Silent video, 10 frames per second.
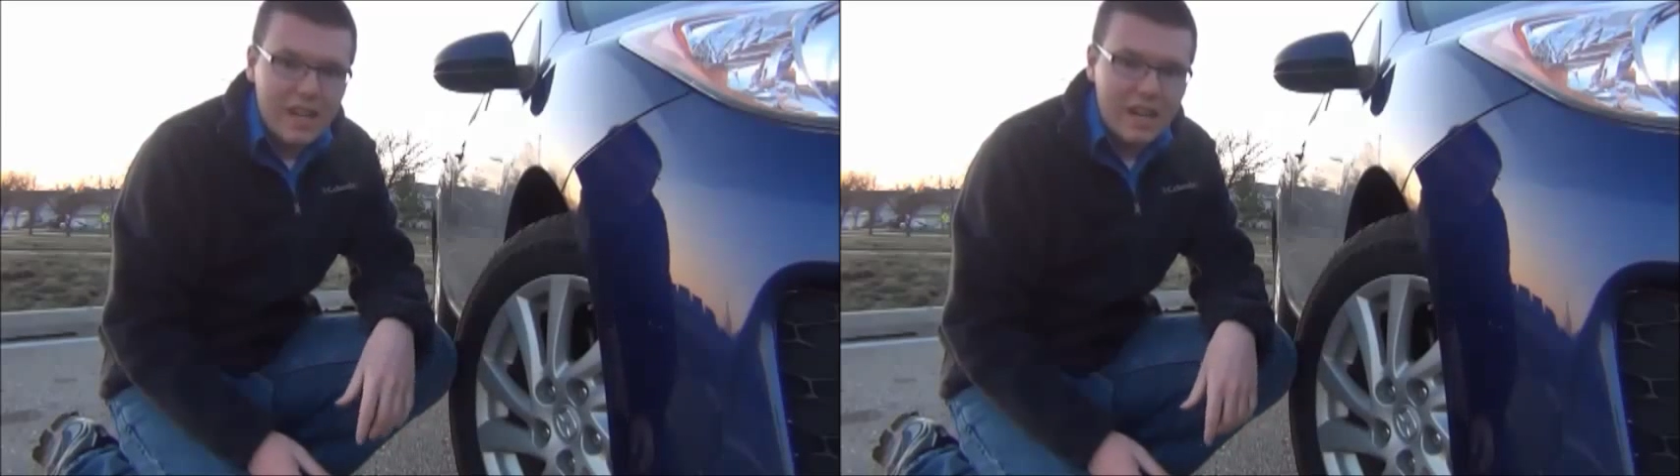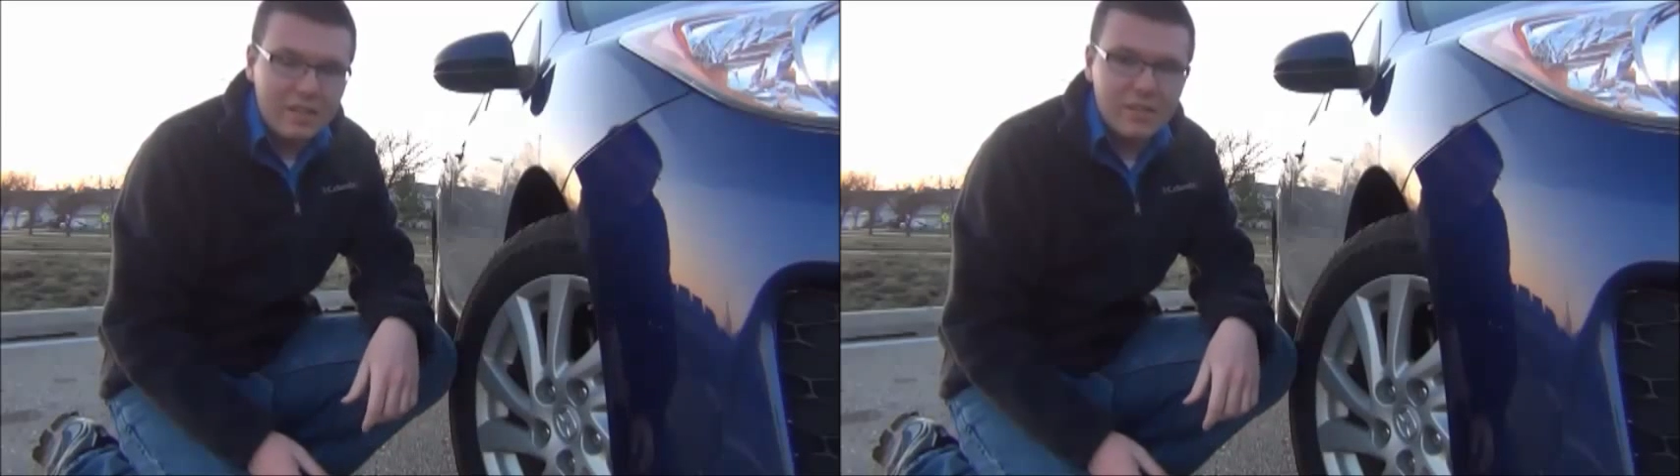
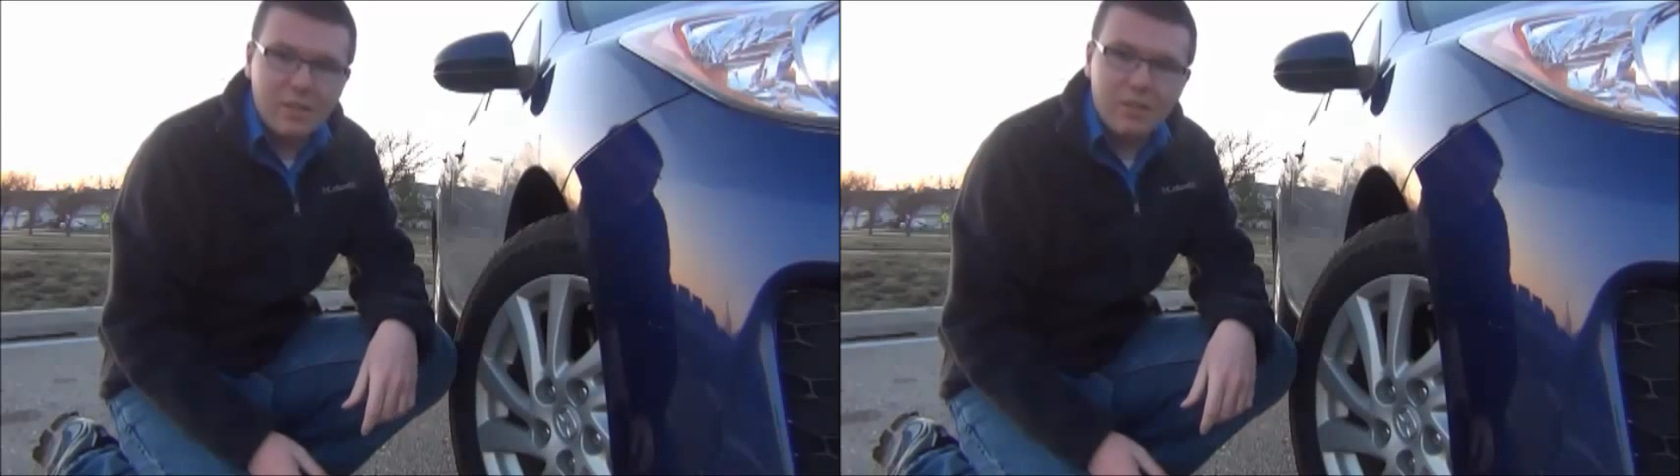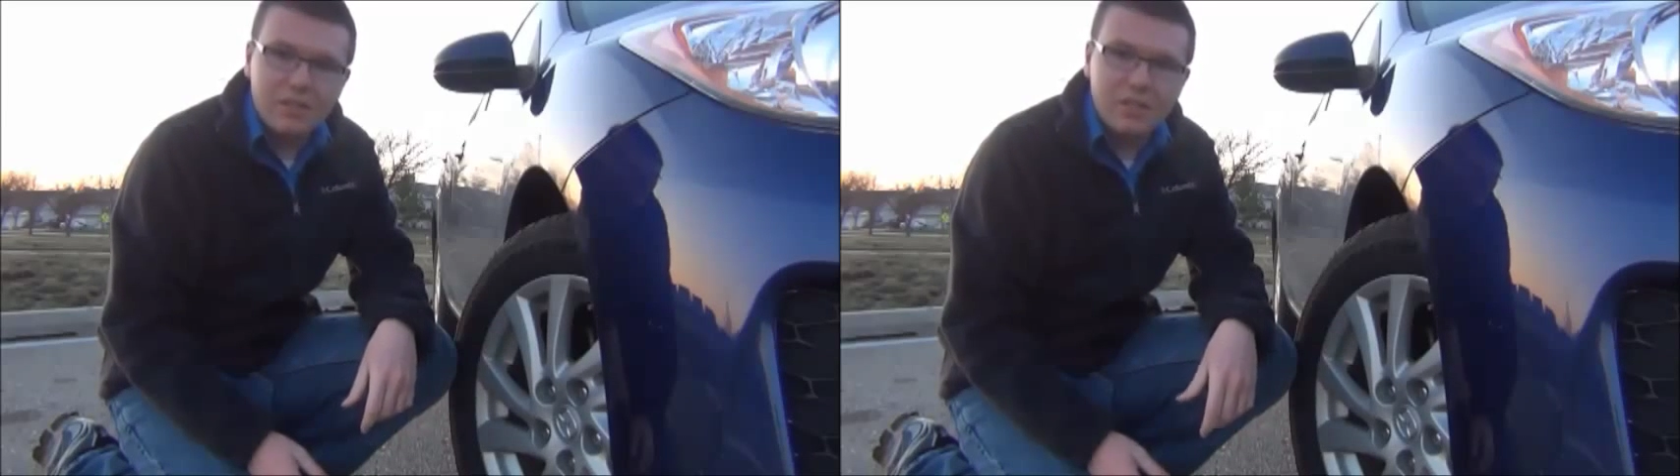and there's
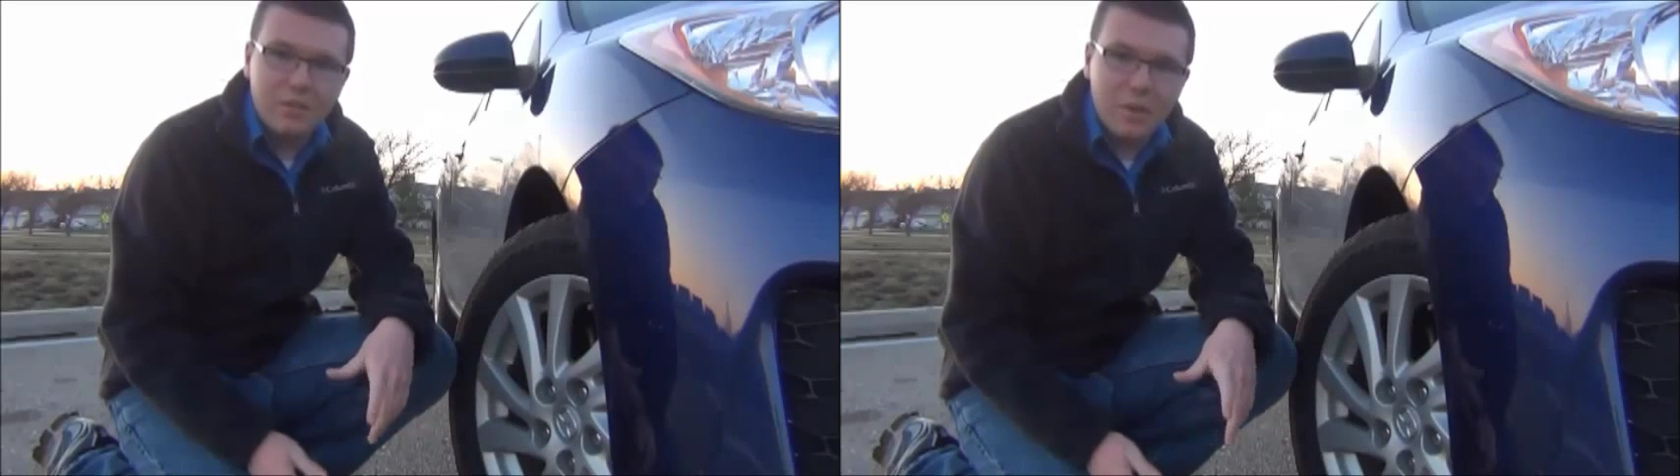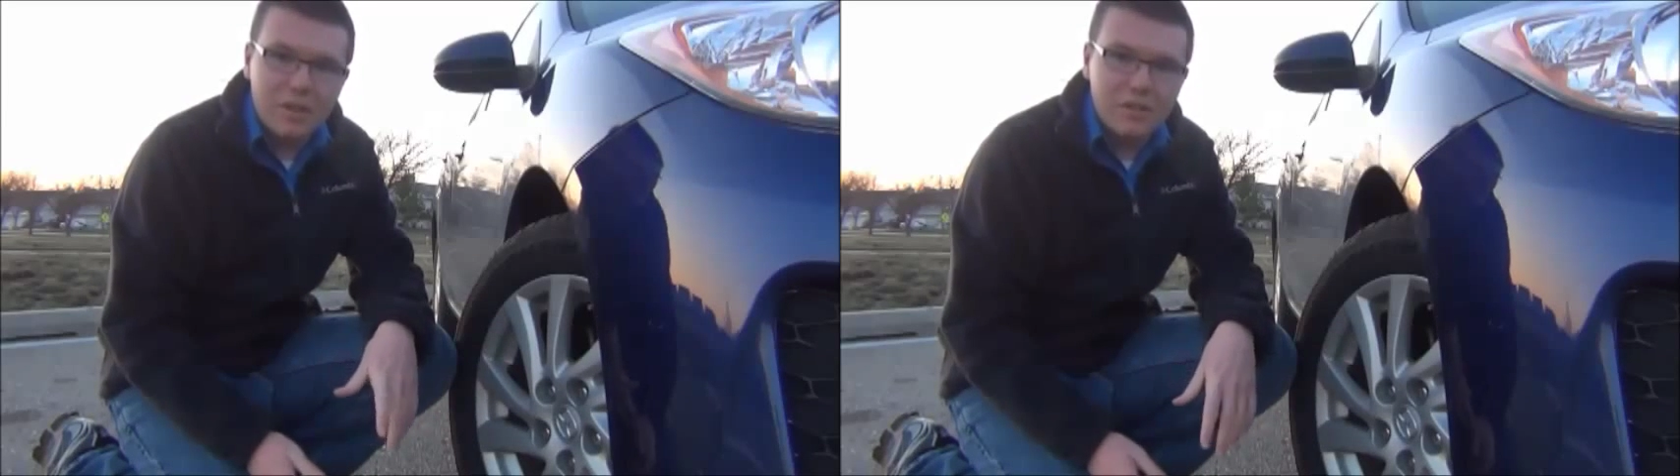
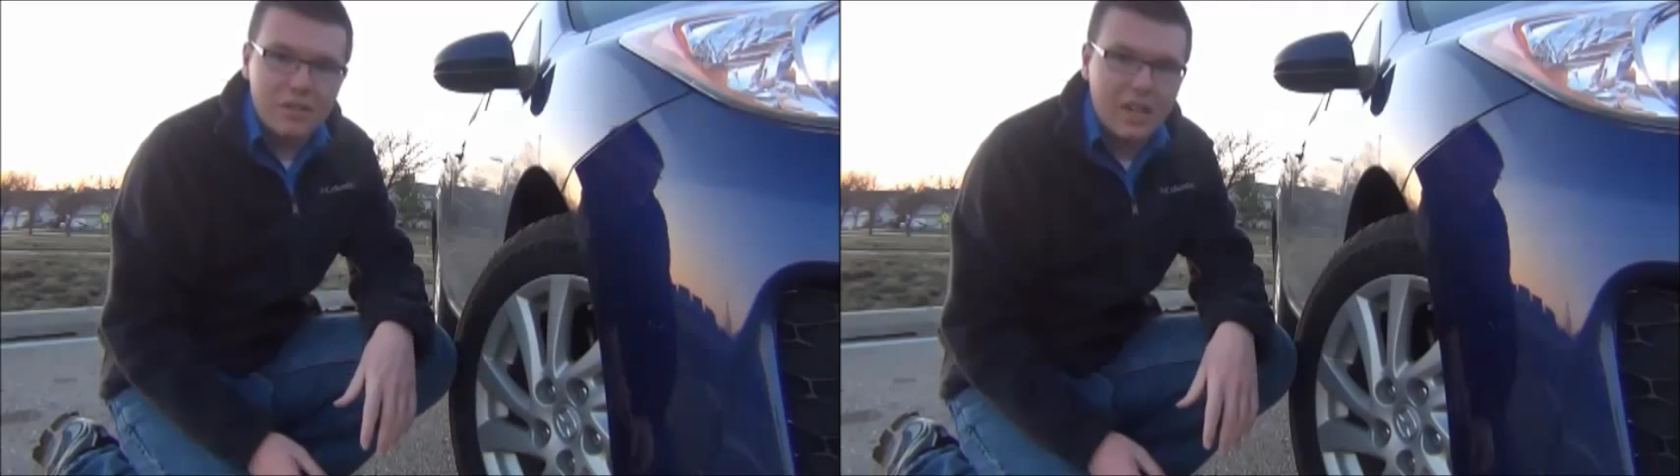also winter